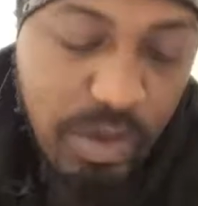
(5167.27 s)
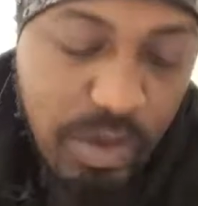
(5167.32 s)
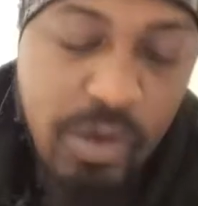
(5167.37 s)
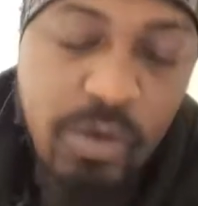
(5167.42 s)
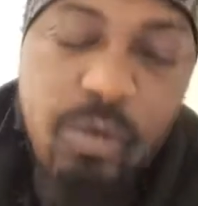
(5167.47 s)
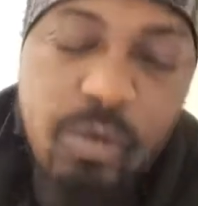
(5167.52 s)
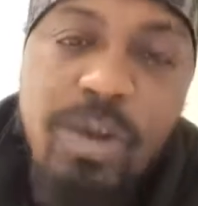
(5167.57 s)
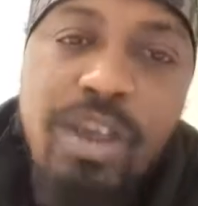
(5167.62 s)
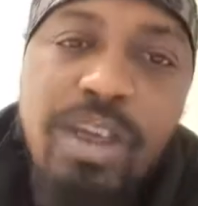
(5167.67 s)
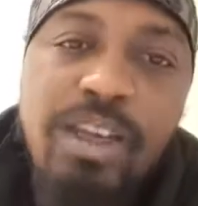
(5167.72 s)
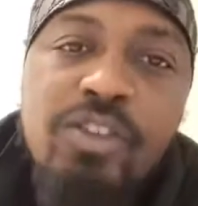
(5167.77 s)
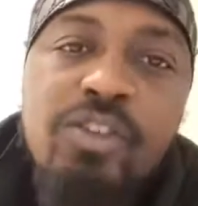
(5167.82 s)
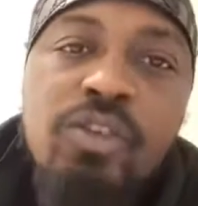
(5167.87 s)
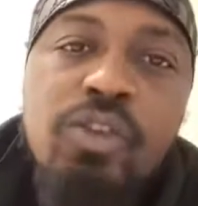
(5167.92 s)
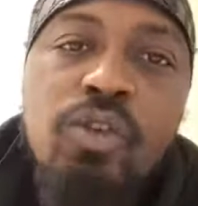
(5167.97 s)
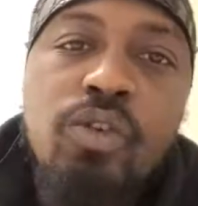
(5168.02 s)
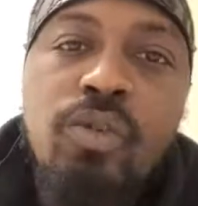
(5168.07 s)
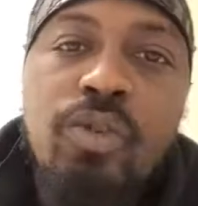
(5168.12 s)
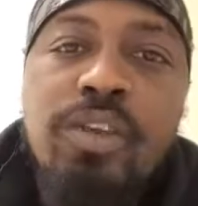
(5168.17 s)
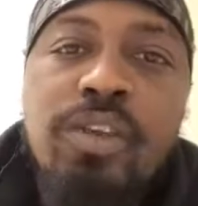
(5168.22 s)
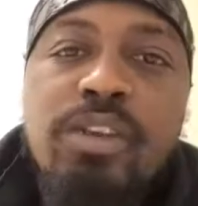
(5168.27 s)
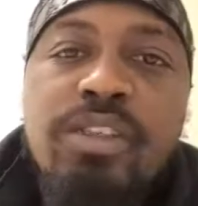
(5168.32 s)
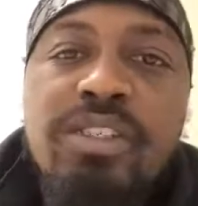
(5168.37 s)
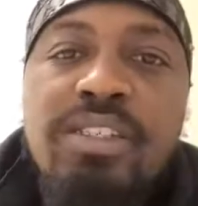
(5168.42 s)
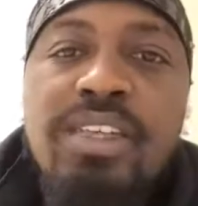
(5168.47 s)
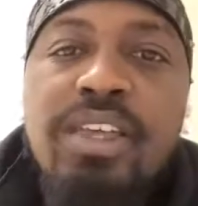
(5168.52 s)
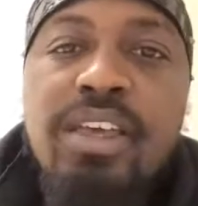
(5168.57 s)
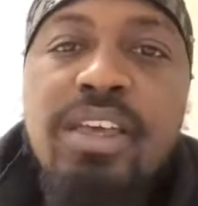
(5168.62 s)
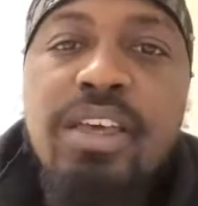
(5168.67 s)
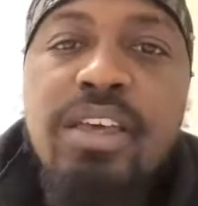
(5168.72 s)
Right. So they're
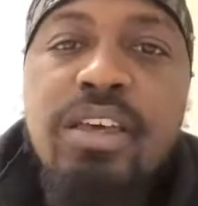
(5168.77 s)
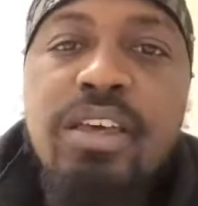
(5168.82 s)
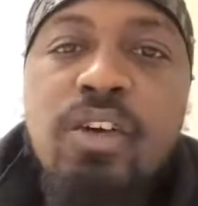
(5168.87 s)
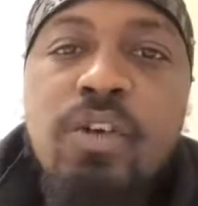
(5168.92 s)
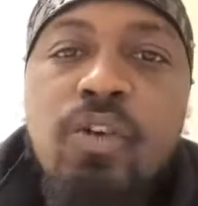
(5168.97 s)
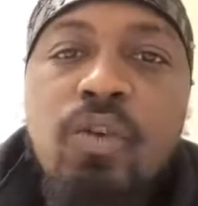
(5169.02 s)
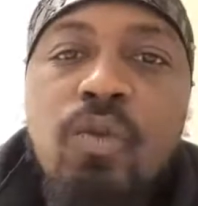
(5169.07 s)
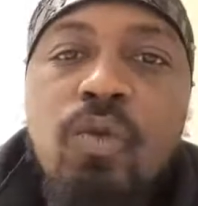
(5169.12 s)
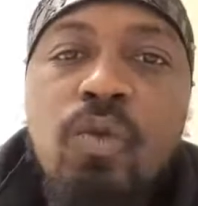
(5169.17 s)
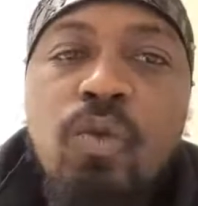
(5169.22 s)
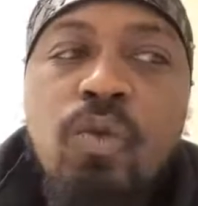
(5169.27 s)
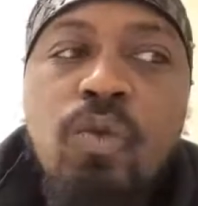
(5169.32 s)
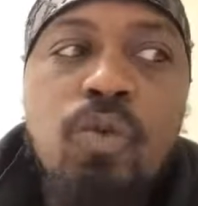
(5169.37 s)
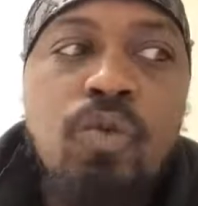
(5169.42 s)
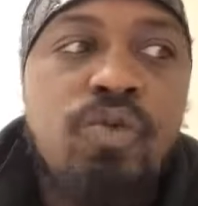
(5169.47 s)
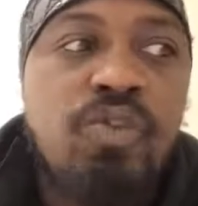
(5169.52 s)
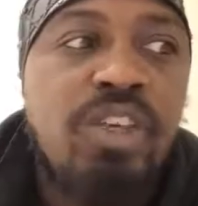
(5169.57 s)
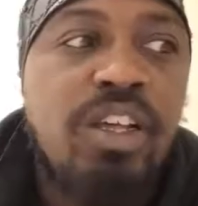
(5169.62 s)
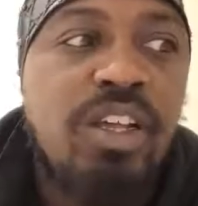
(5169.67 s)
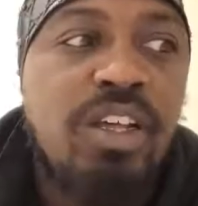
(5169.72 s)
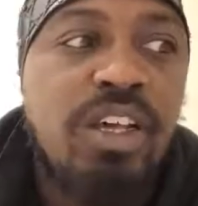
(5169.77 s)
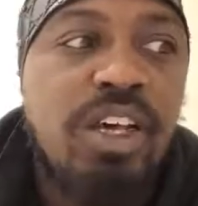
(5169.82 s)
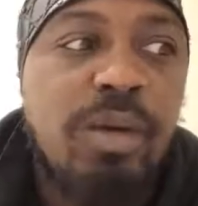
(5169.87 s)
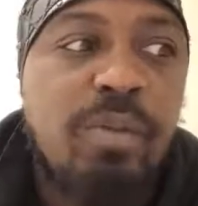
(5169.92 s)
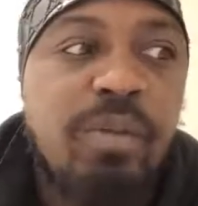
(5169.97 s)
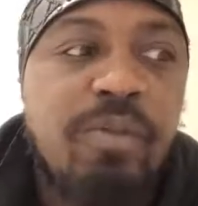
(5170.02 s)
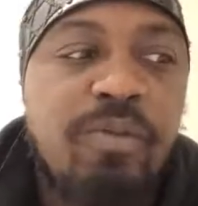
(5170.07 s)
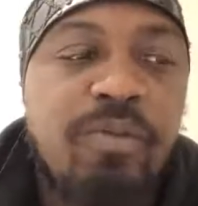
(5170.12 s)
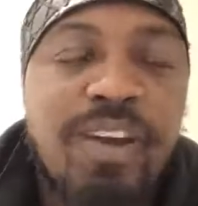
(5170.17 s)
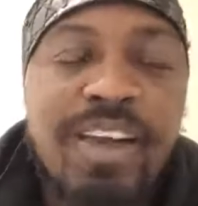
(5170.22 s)
saying, who's gonna come
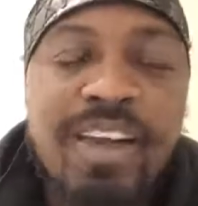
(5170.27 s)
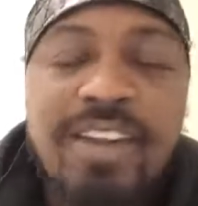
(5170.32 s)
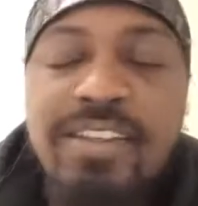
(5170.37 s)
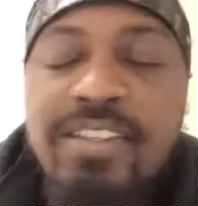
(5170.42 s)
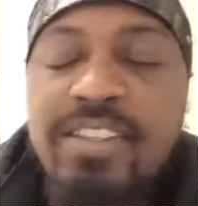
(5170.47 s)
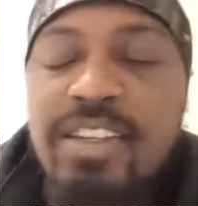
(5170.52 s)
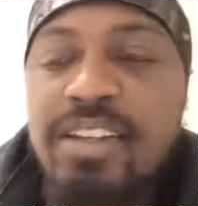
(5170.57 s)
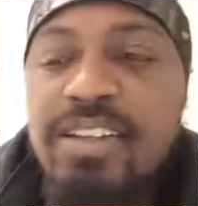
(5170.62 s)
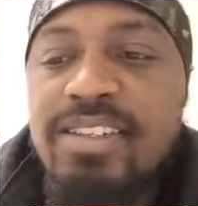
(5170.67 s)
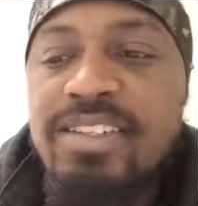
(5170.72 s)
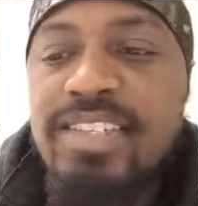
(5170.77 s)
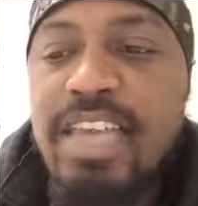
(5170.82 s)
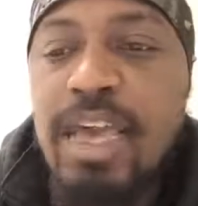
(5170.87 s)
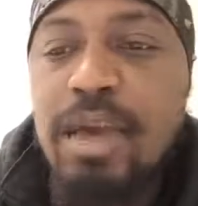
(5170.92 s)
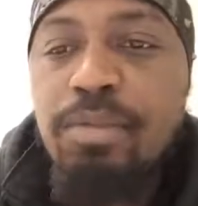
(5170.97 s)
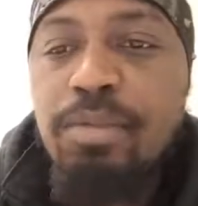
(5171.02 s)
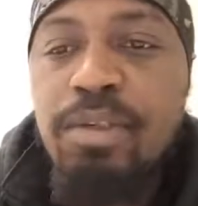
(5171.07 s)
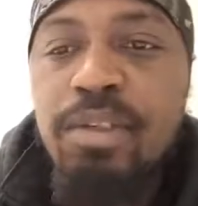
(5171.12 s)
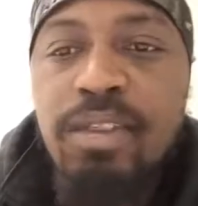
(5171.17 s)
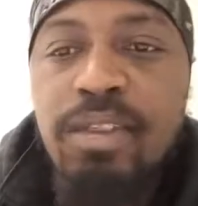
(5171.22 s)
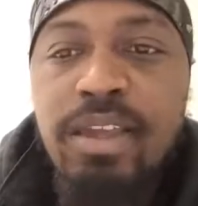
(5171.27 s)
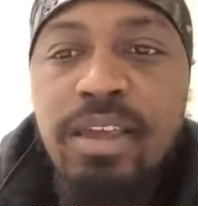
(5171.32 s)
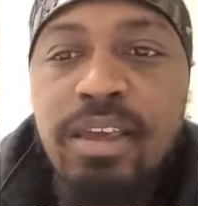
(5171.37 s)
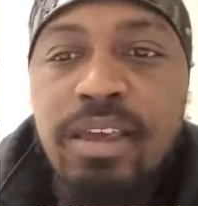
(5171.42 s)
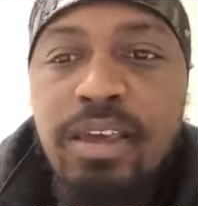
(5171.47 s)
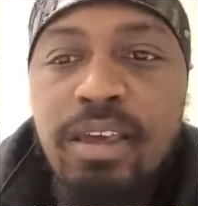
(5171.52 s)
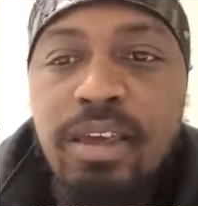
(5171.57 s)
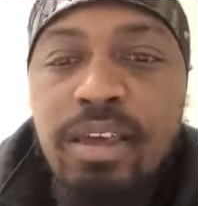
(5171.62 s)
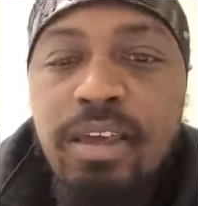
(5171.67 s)
and fight us on the Sabbath day?